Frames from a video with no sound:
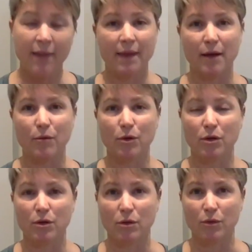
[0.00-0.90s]
that
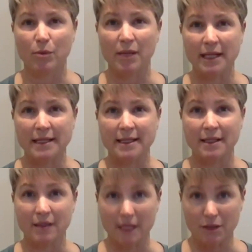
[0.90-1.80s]
will replace the
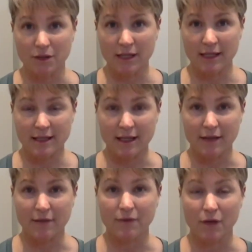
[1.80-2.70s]
electrolytes that
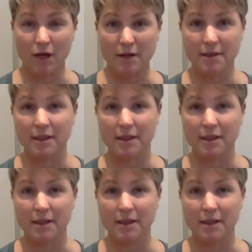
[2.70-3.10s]
you've lost.